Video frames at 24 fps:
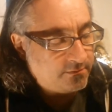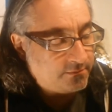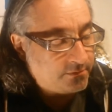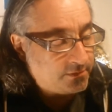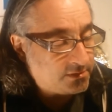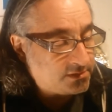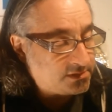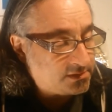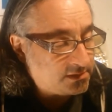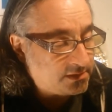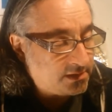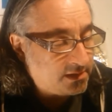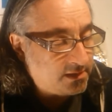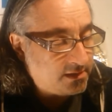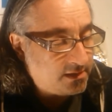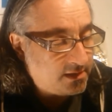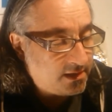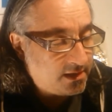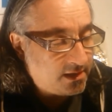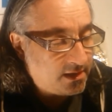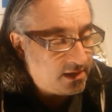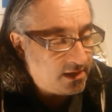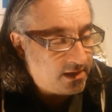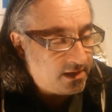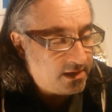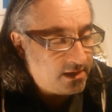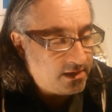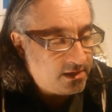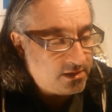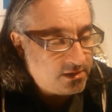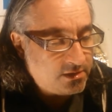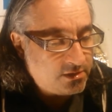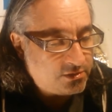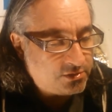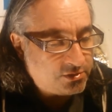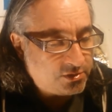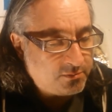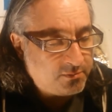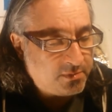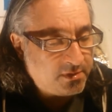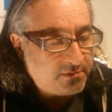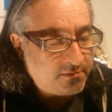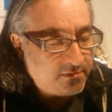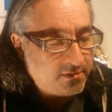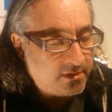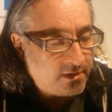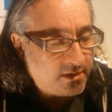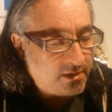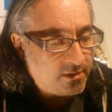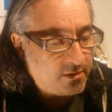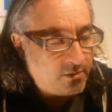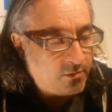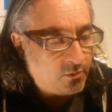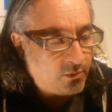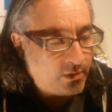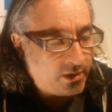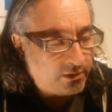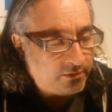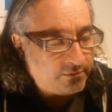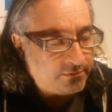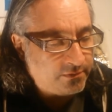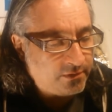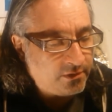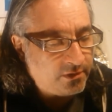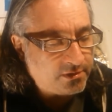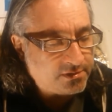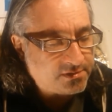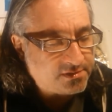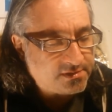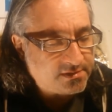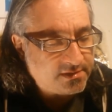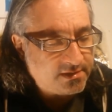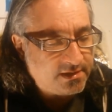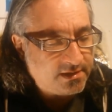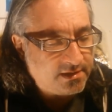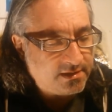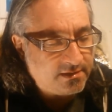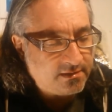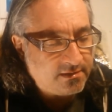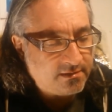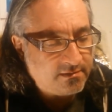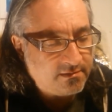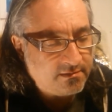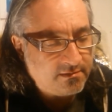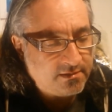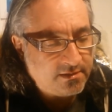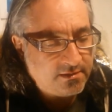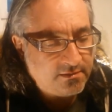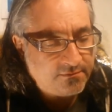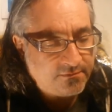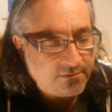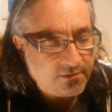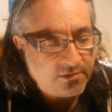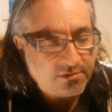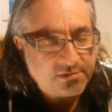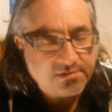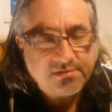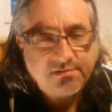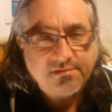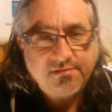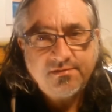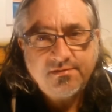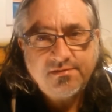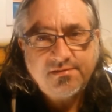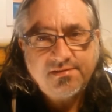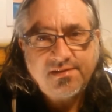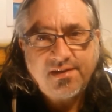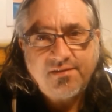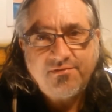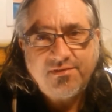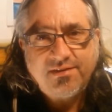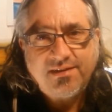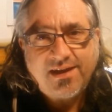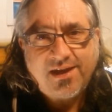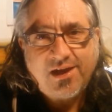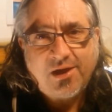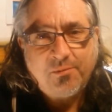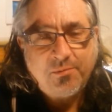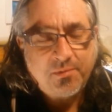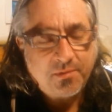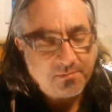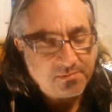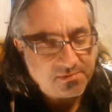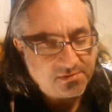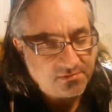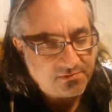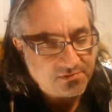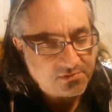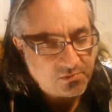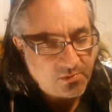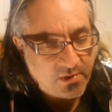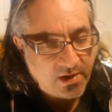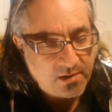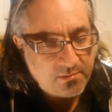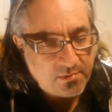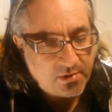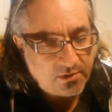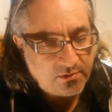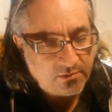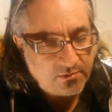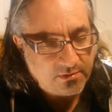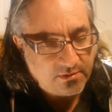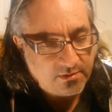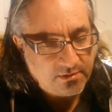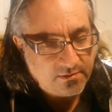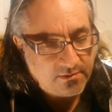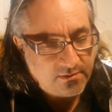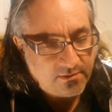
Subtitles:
Firstly, you should be well versed in the first 7 albums of Swaybone